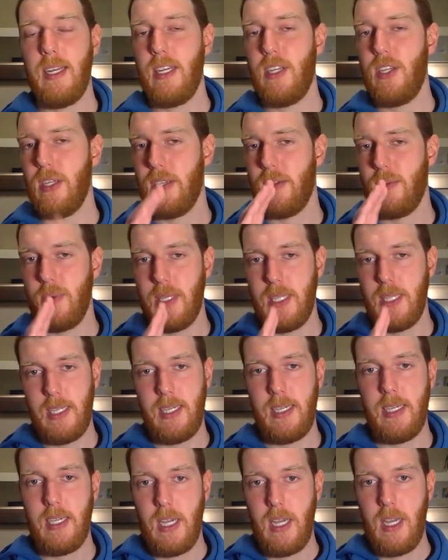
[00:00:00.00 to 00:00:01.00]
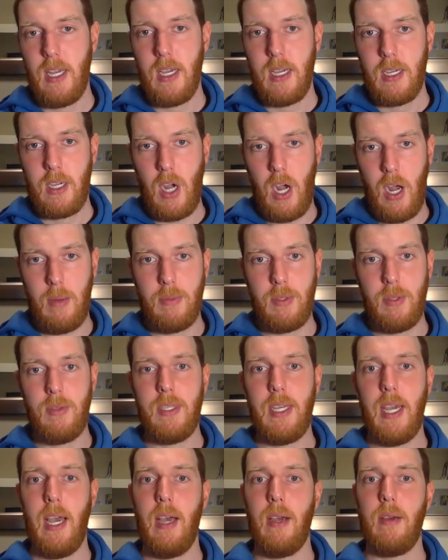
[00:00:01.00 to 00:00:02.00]
It just really calms you
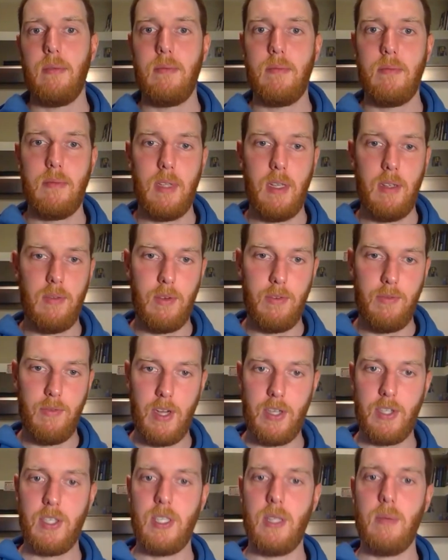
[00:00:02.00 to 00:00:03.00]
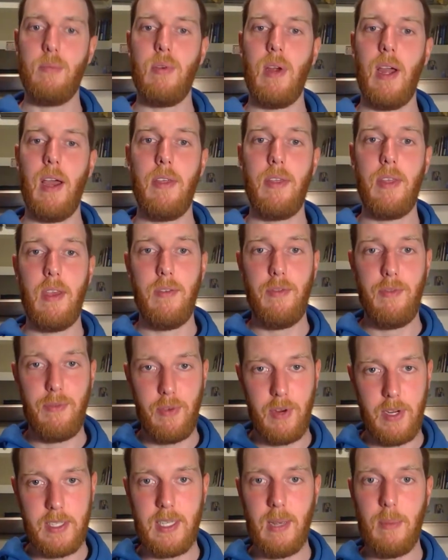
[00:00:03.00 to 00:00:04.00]
down. It refreshes the breath. It
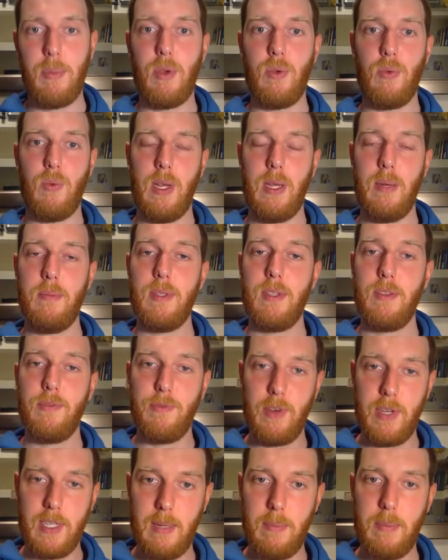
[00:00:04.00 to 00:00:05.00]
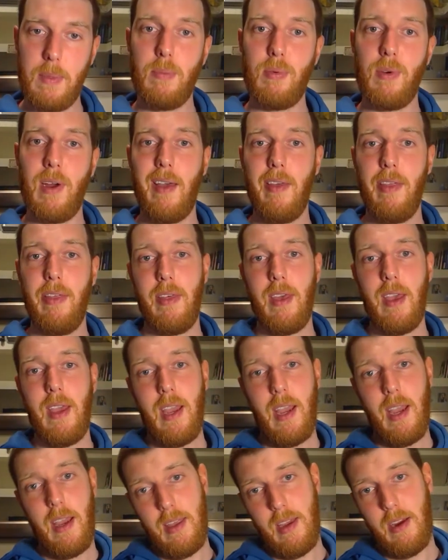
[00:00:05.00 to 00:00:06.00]
frees up the ribs, frees up the breath,
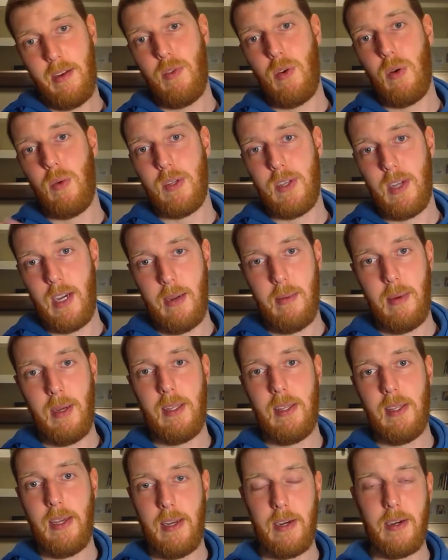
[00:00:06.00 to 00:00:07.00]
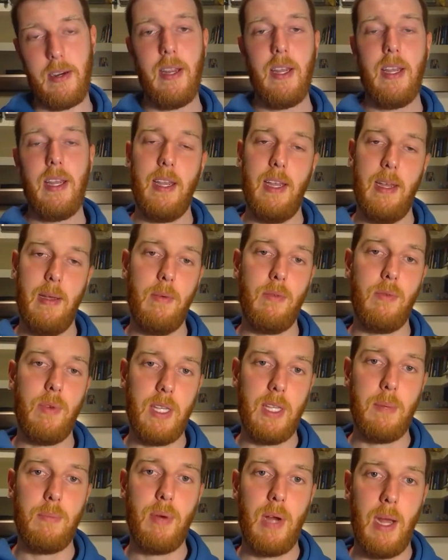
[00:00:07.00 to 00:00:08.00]
and therefore we'll talk about later. It
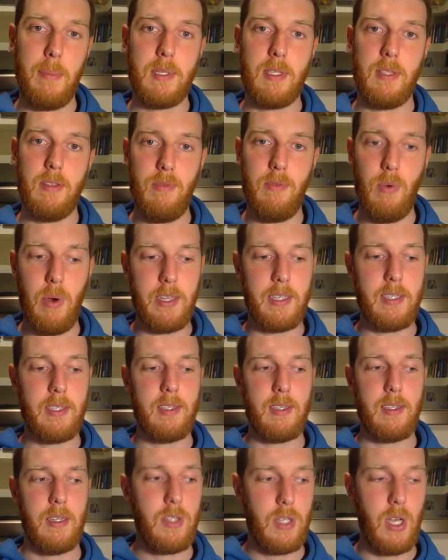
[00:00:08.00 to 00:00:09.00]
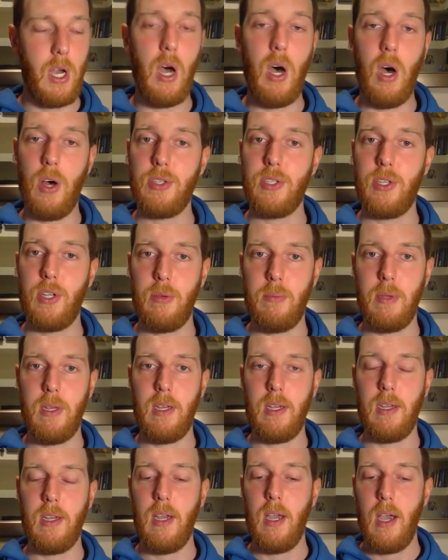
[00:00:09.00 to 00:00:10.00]
really preps the voice to also
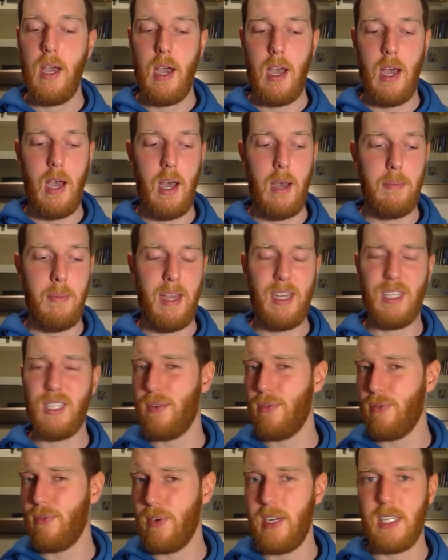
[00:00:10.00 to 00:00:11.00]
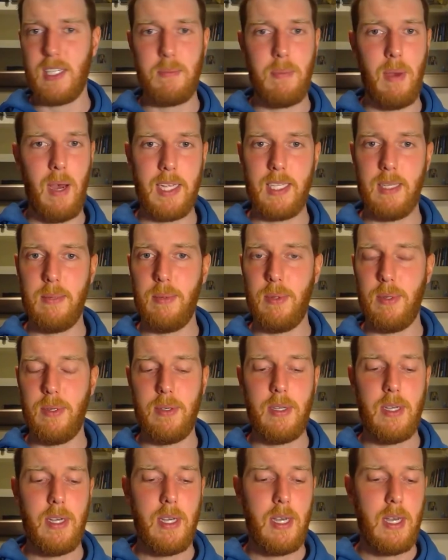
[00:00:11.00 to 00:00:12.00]
be as free as
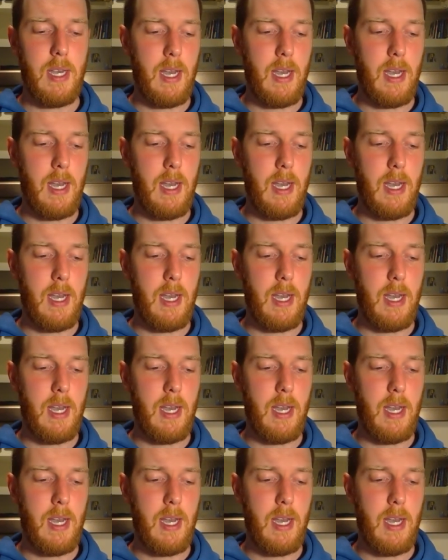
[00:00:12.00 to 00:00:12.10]
possible.